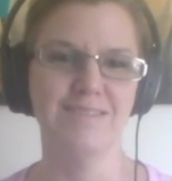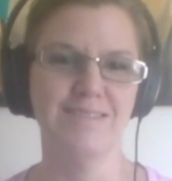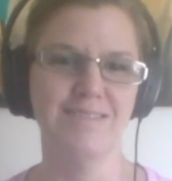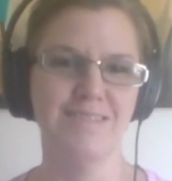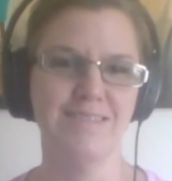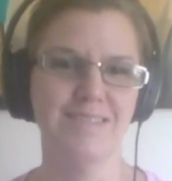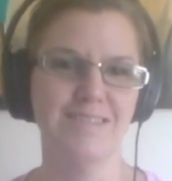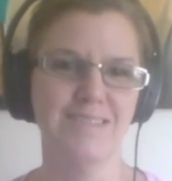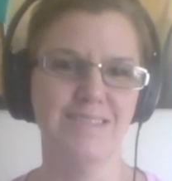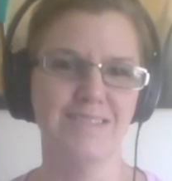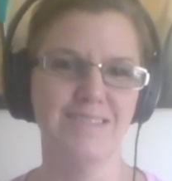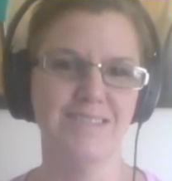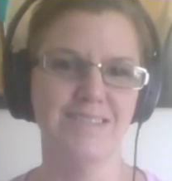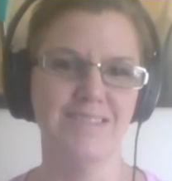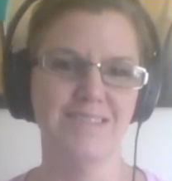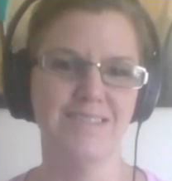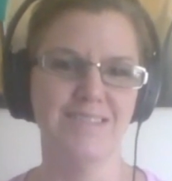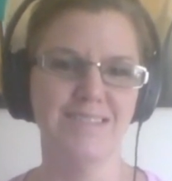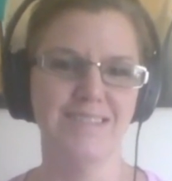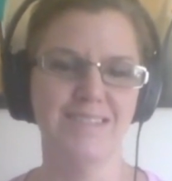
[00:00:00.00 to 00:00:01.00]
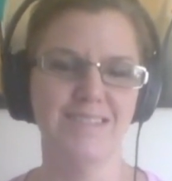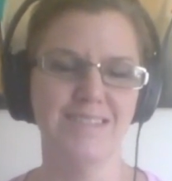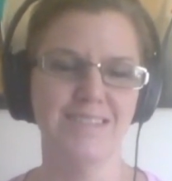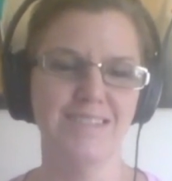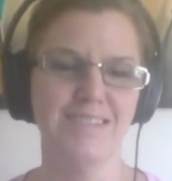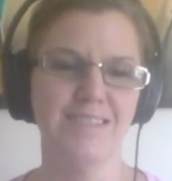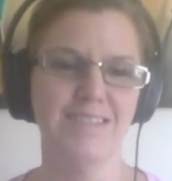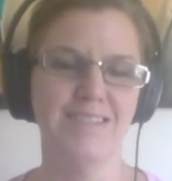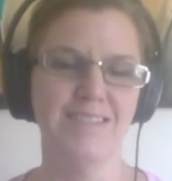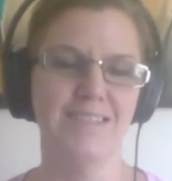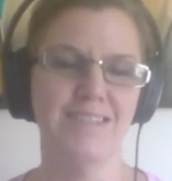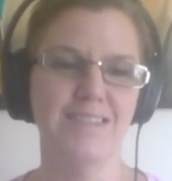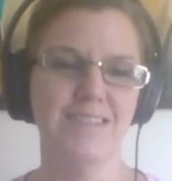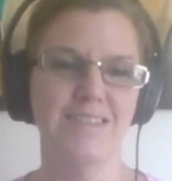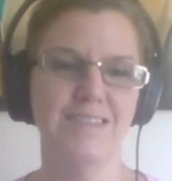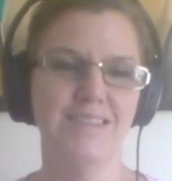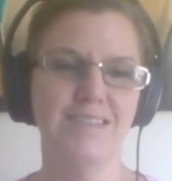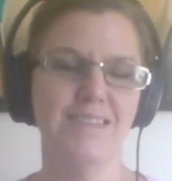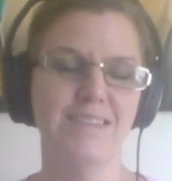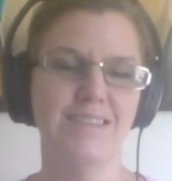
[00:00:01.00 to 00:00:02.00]

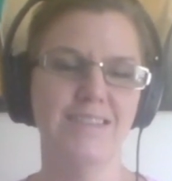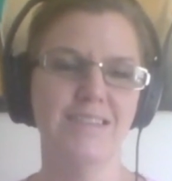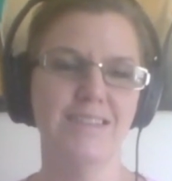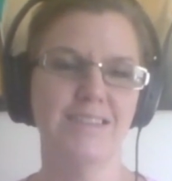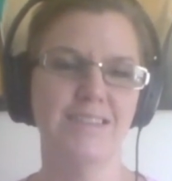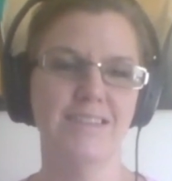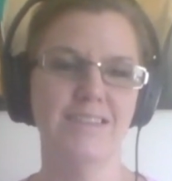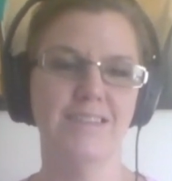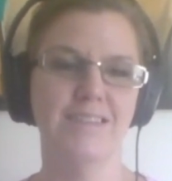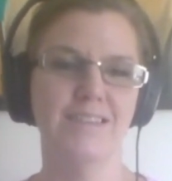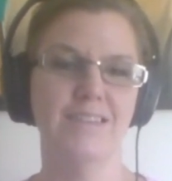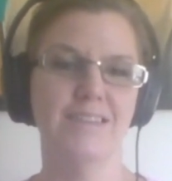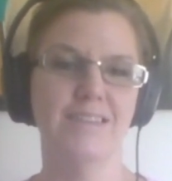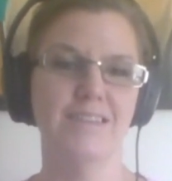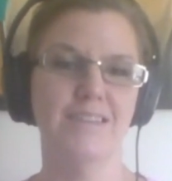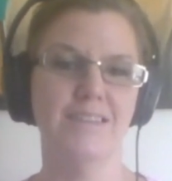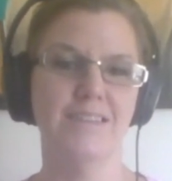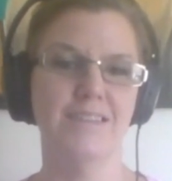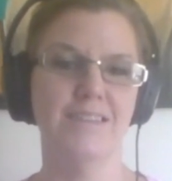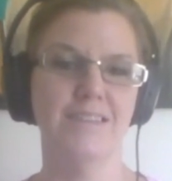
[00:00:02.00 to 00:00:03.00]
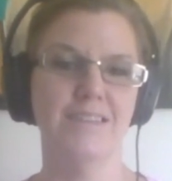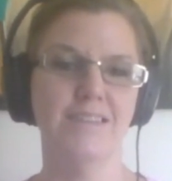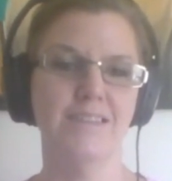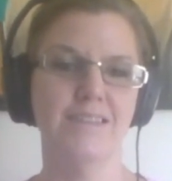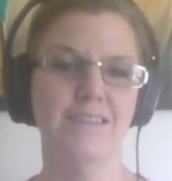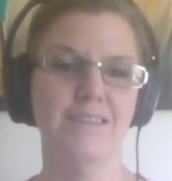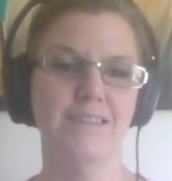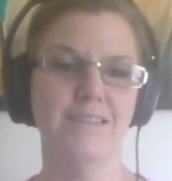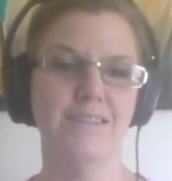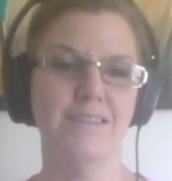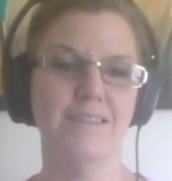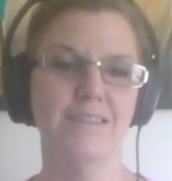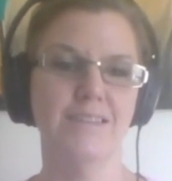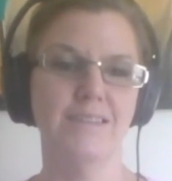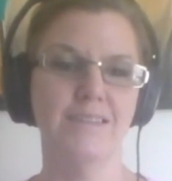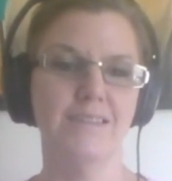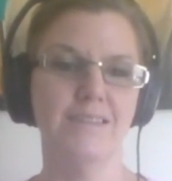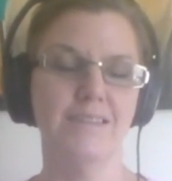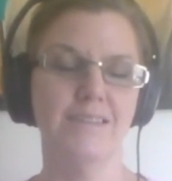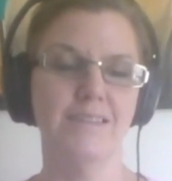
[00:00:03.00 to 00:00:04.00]

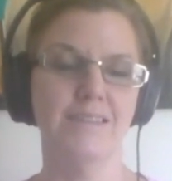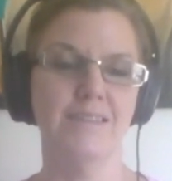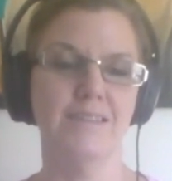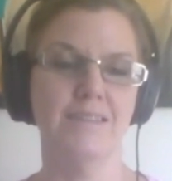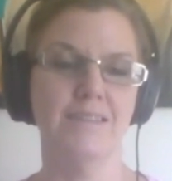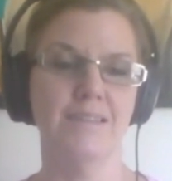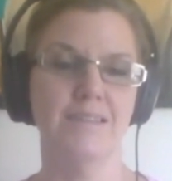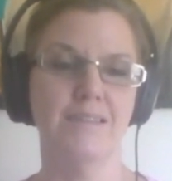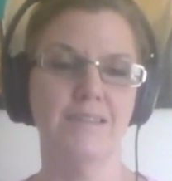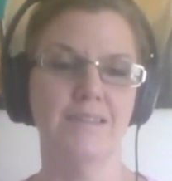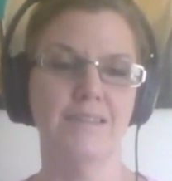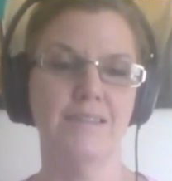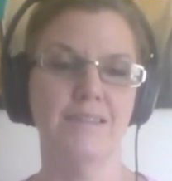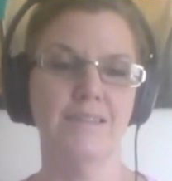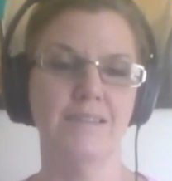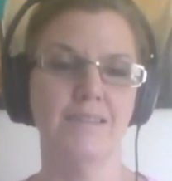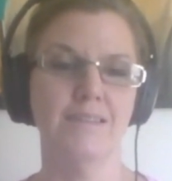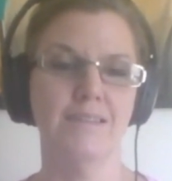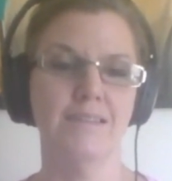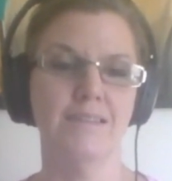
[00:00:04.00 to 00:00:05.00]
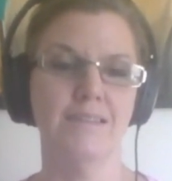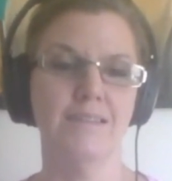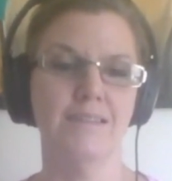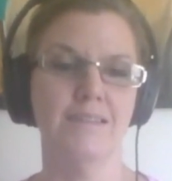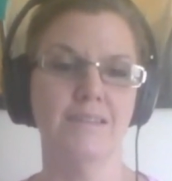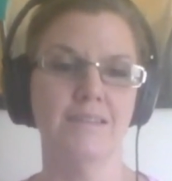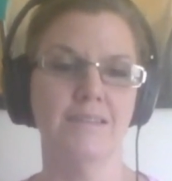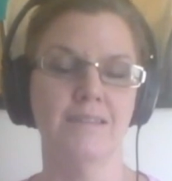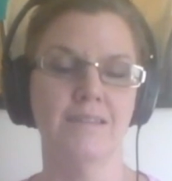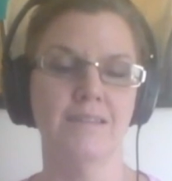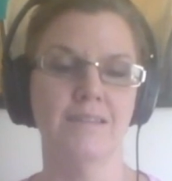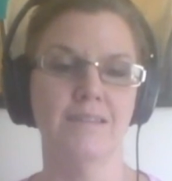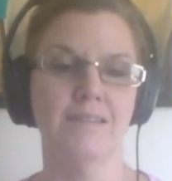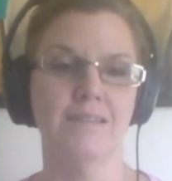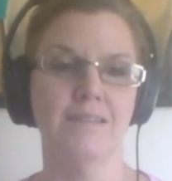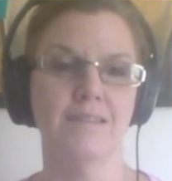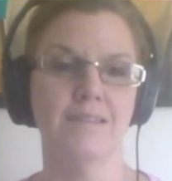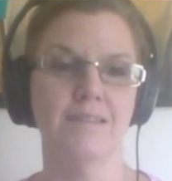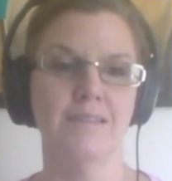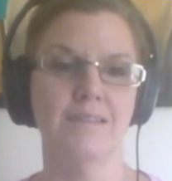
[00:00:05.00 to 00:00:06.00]

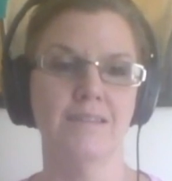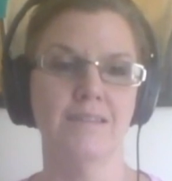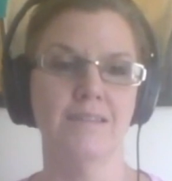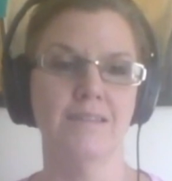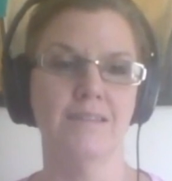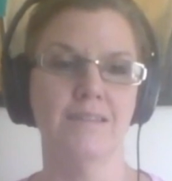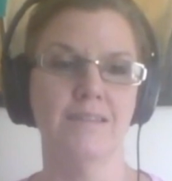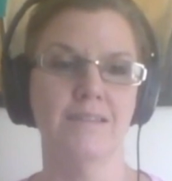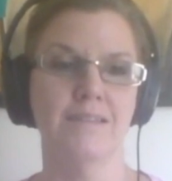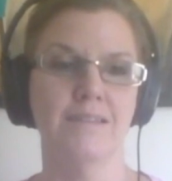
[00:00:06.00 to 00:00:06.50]
(silent)